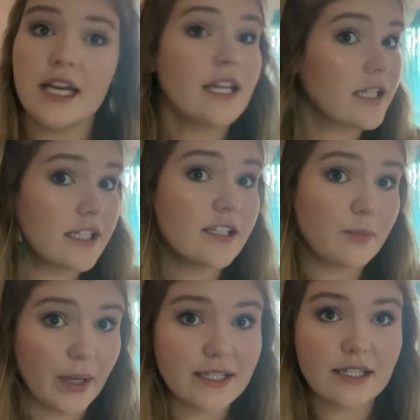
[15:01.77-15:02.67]
this is
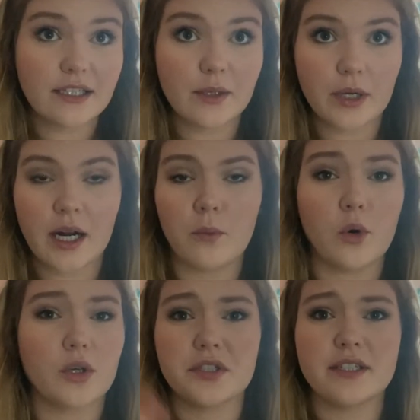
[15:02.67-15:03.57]
basically what I
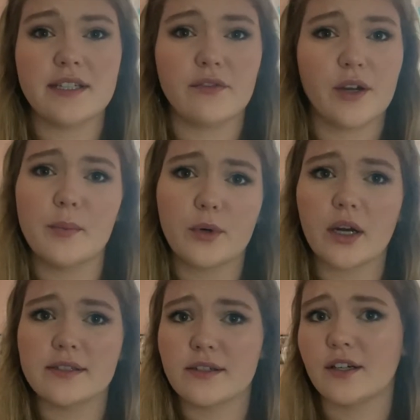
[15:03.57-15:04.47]
wore, just different
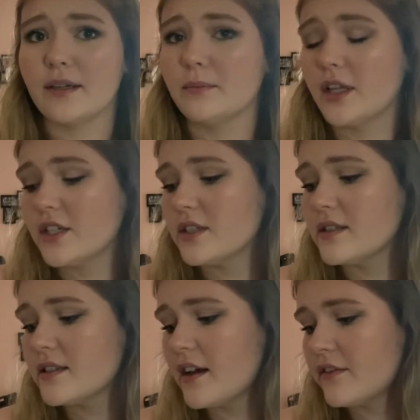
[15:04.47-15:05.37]
bronzer and blush and
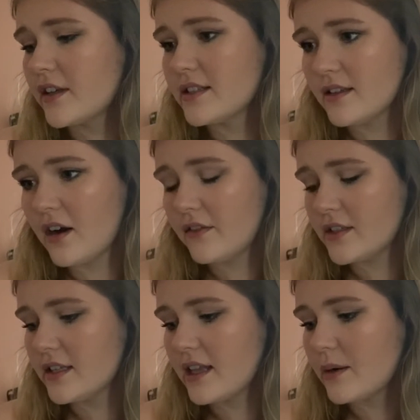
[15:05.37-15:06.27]
stuff, because
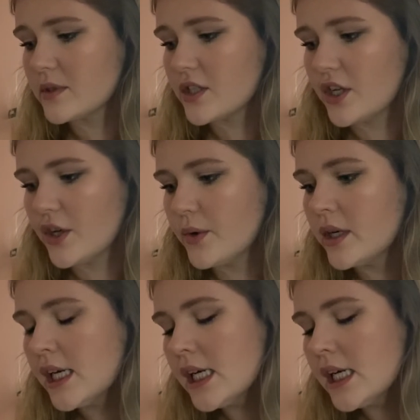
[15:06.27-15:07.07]
obviously that one's new.